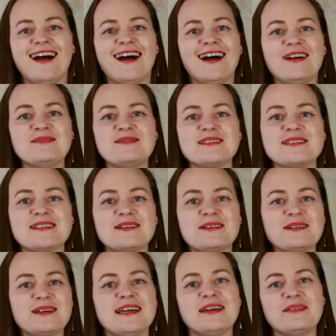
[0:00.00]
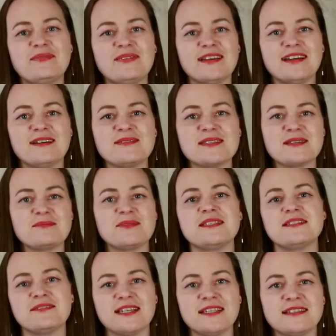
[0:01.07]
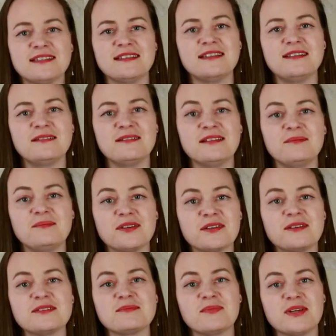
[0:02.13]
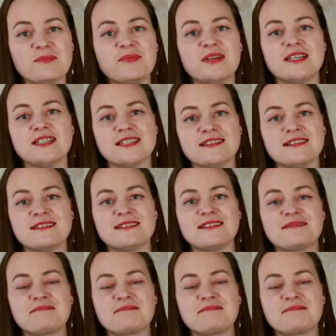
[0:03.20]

I'm so happy, I'm so motivated because my patrons